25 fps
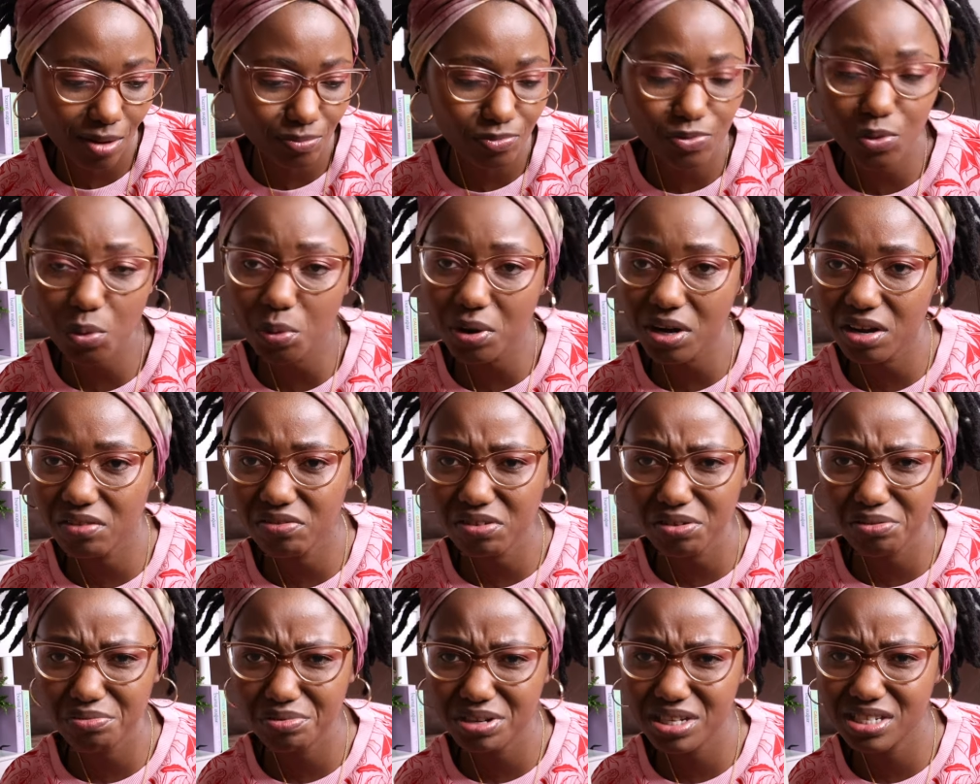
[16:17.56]
For
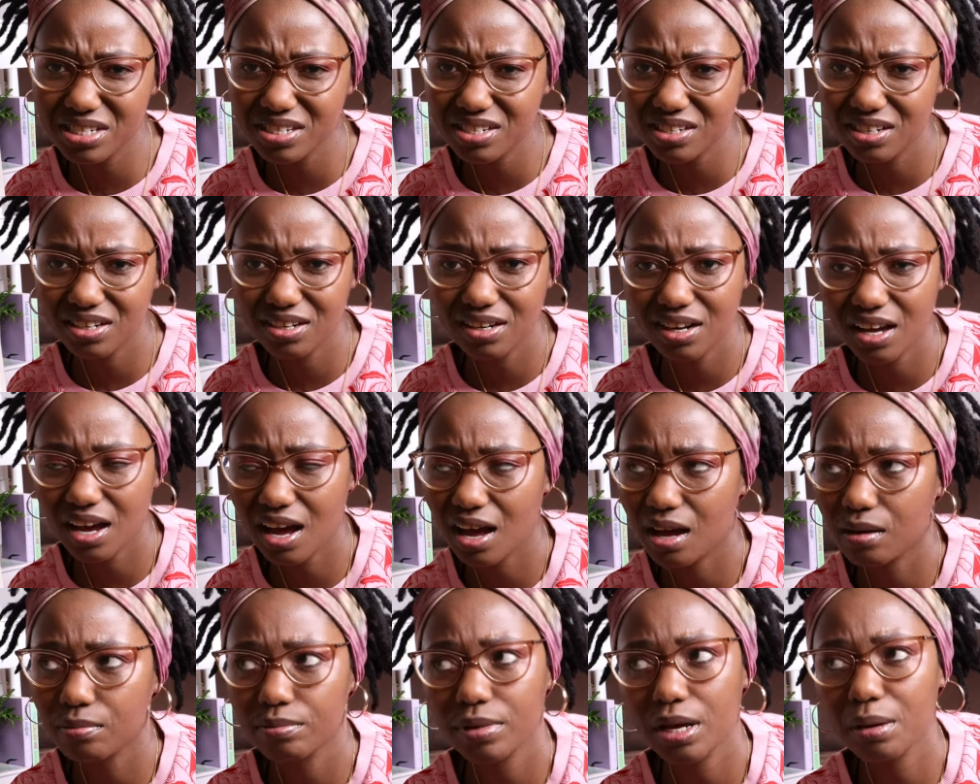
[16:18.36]
whatever reason,
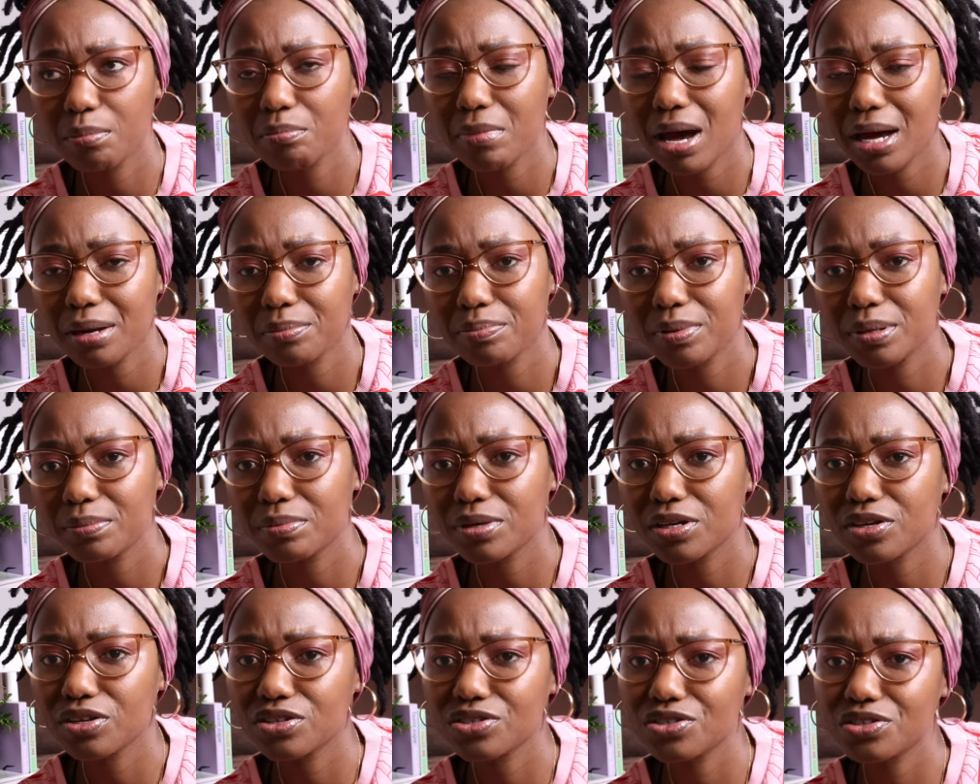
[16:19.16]
it might be
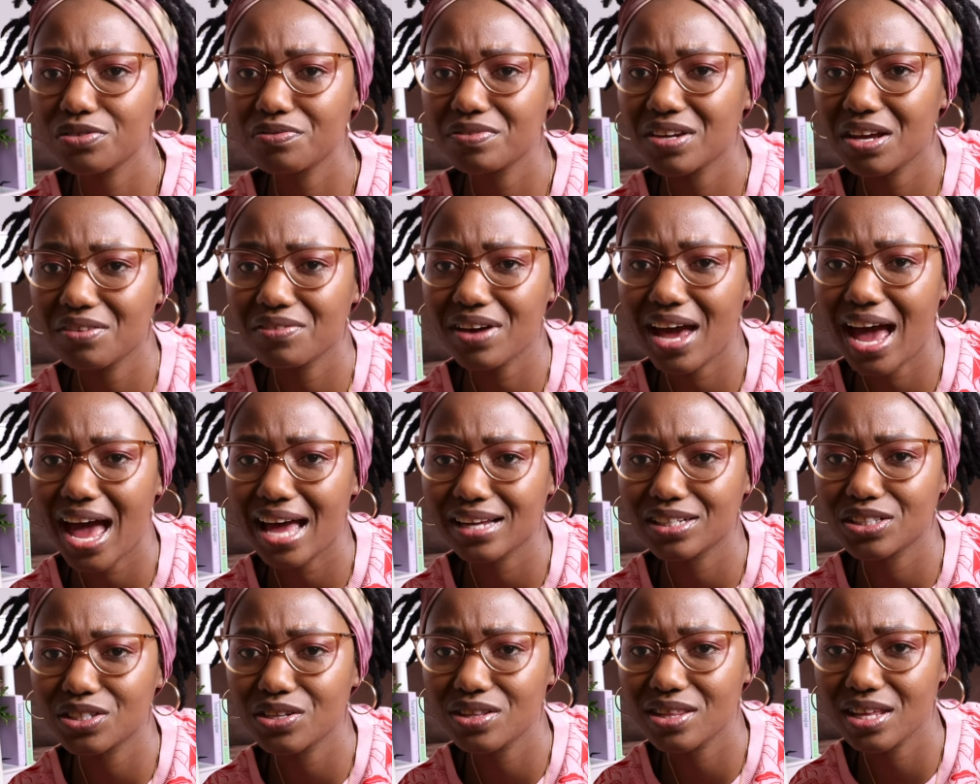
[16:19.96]
because you've never
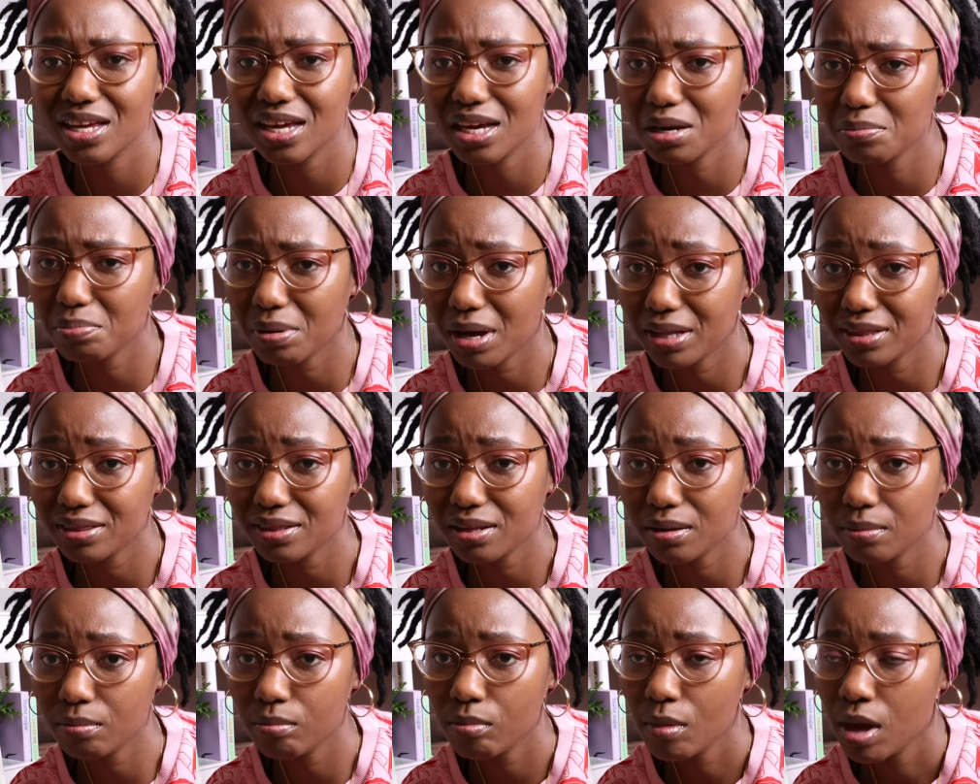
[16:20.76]
had to think about
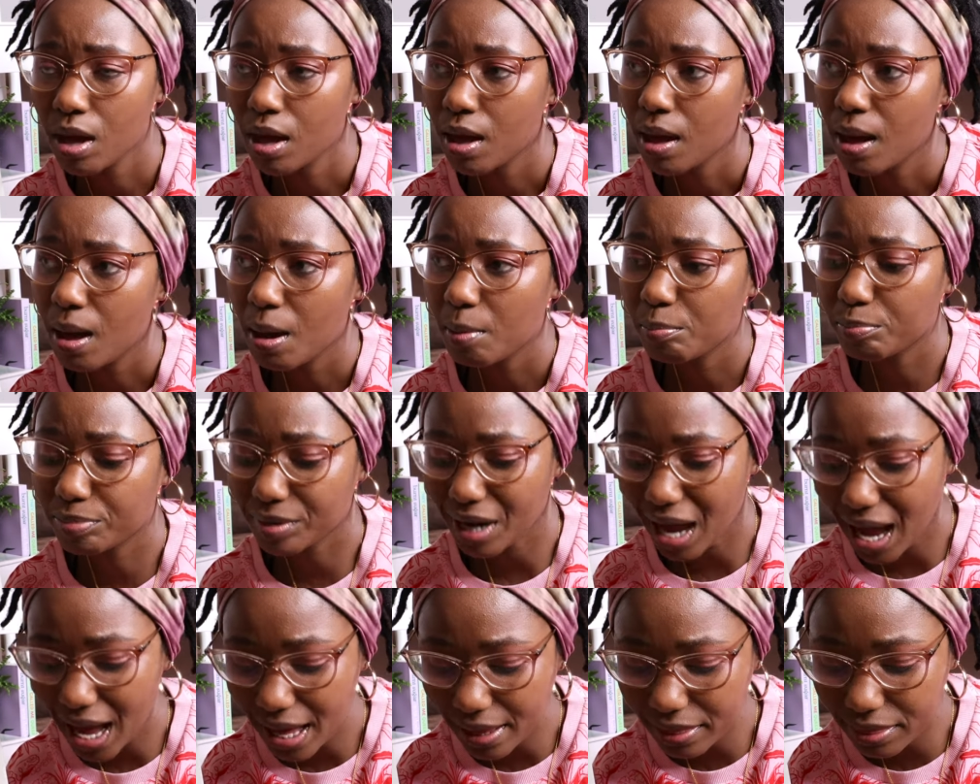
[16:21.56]
them. But
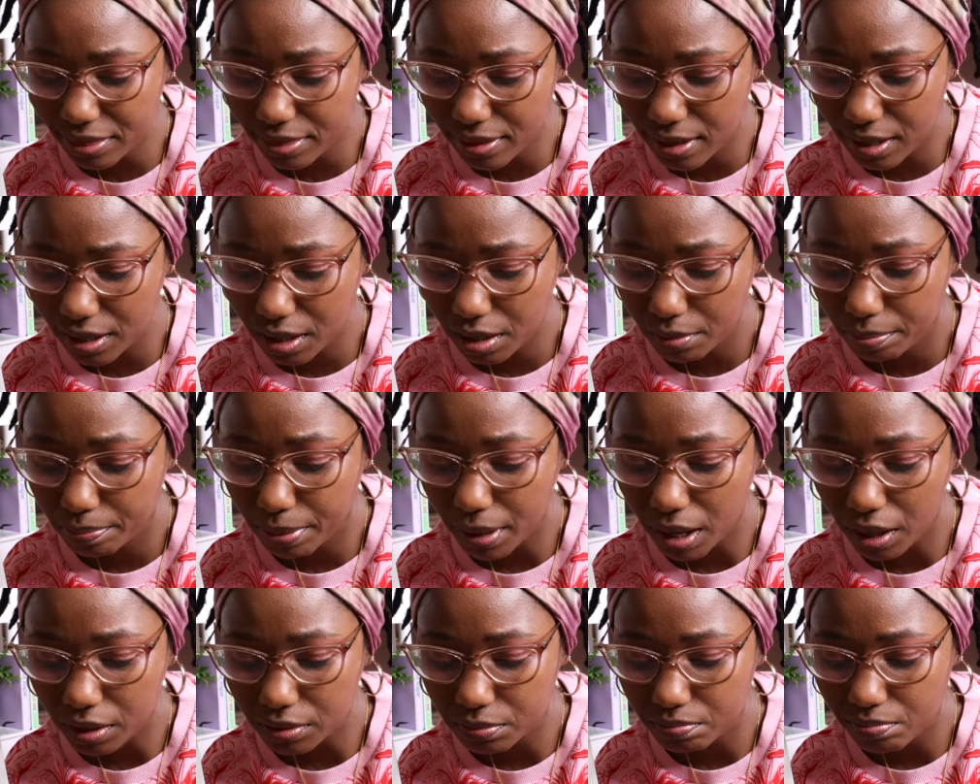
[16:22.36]
I think
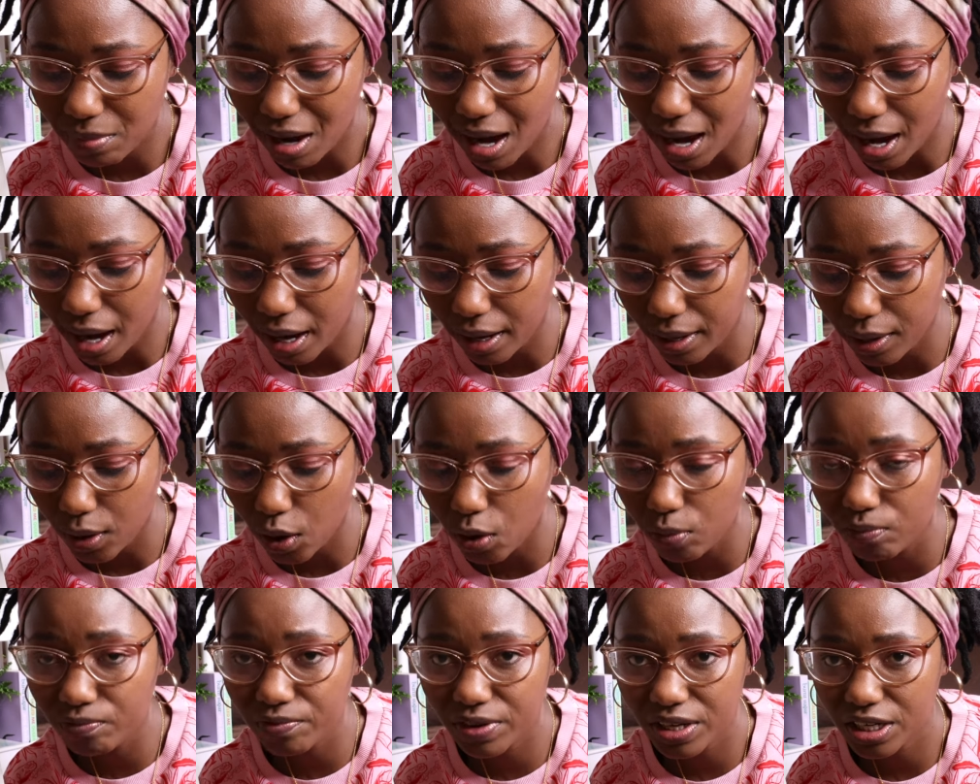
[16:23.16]
about my
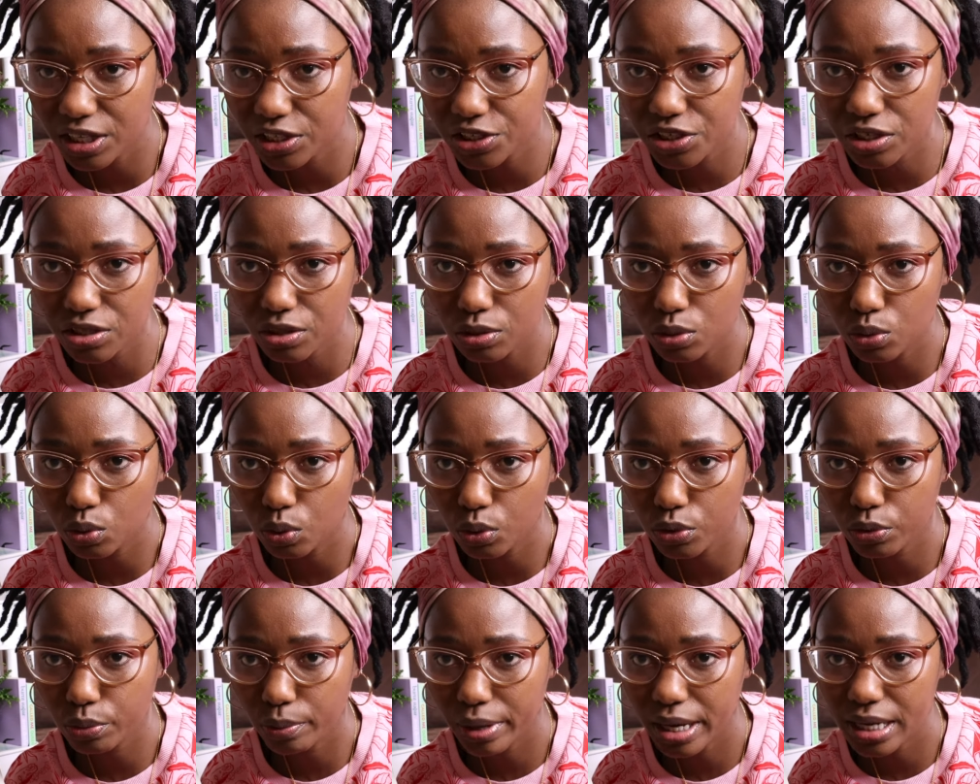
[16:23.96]
home village in the
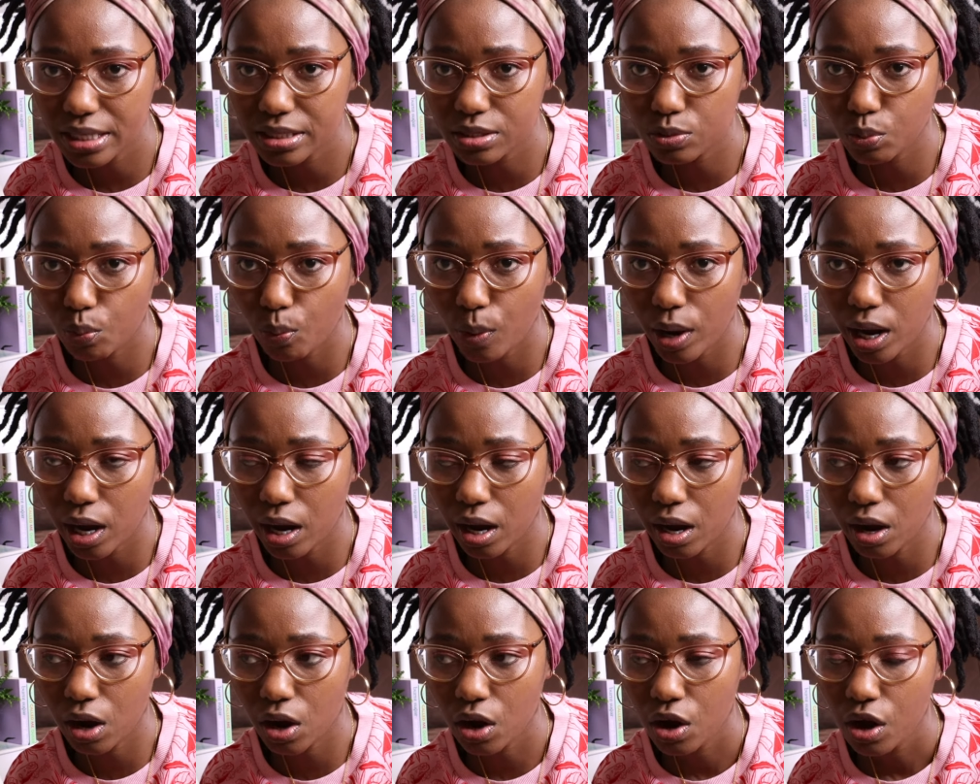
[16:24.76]
Northwest
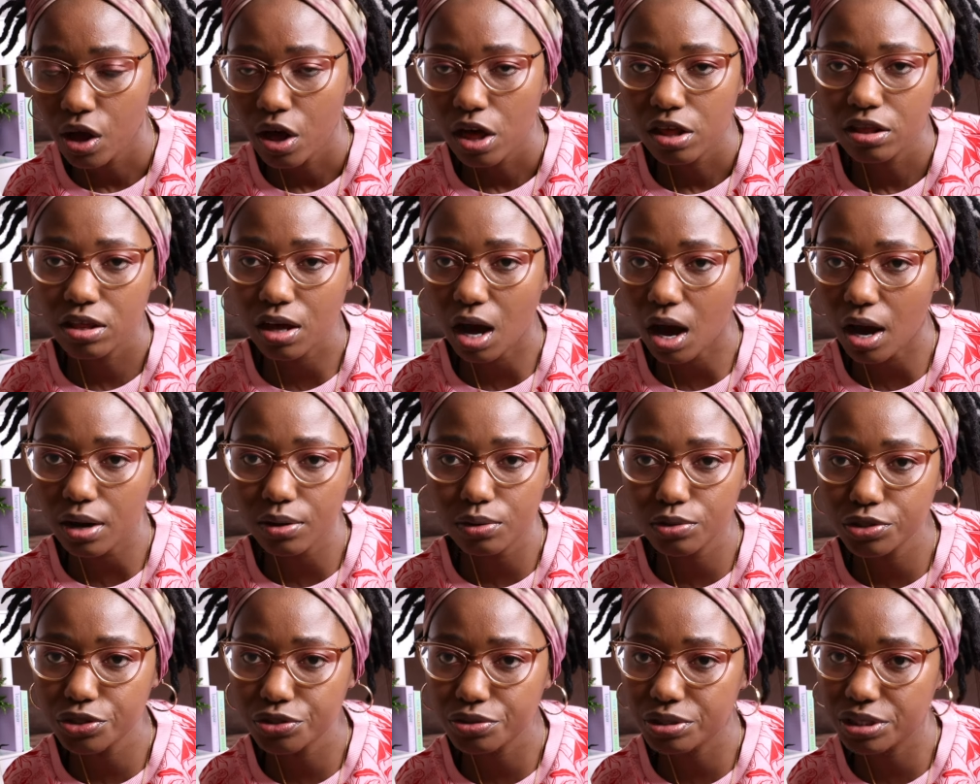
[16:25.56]
where there are
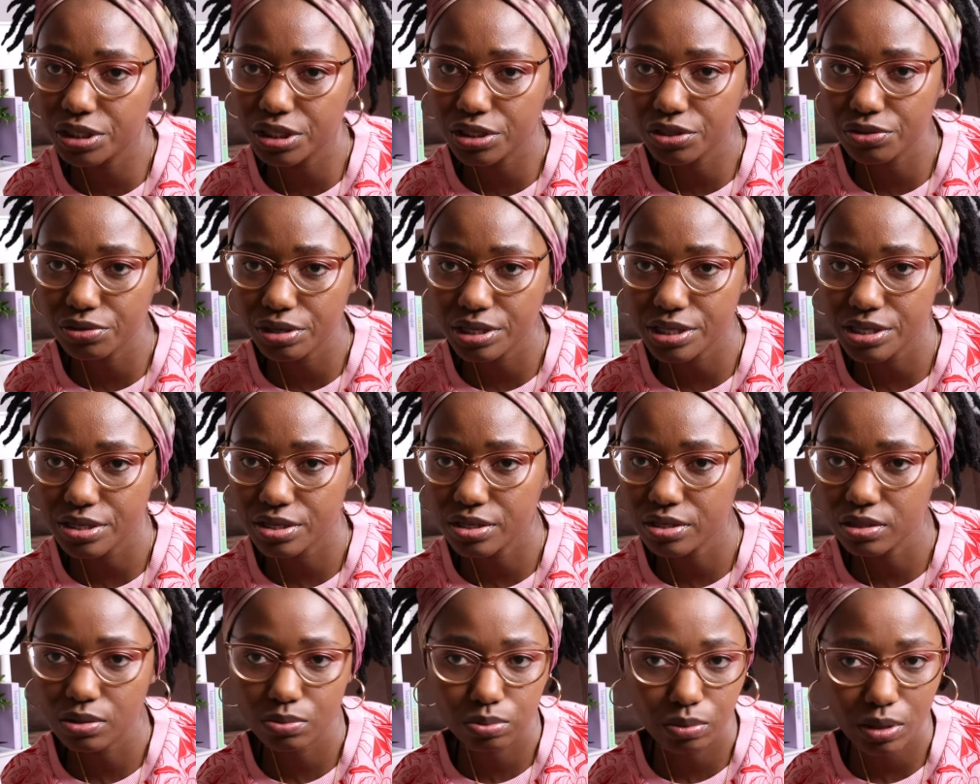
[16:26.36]
no street
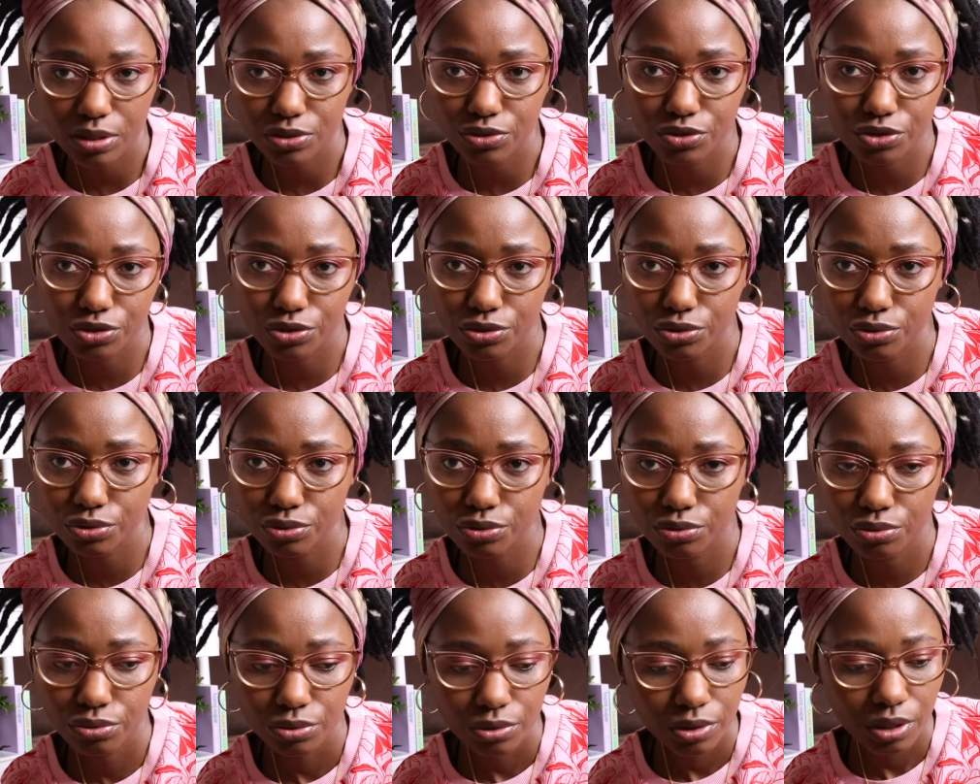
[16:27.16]
addresses once
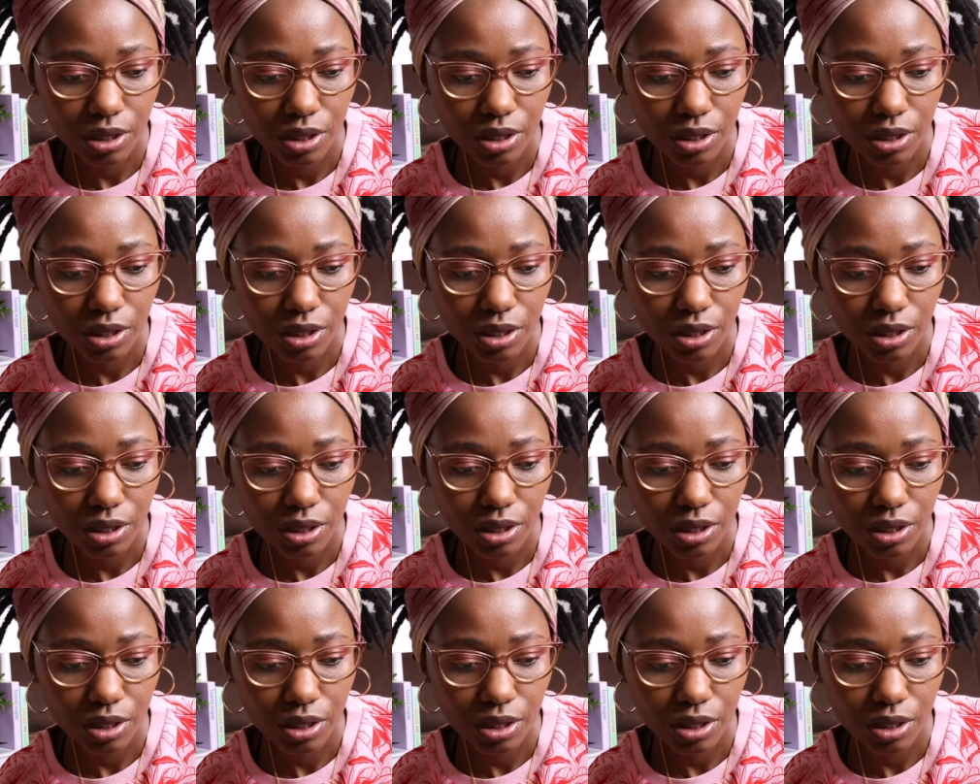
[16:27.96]
you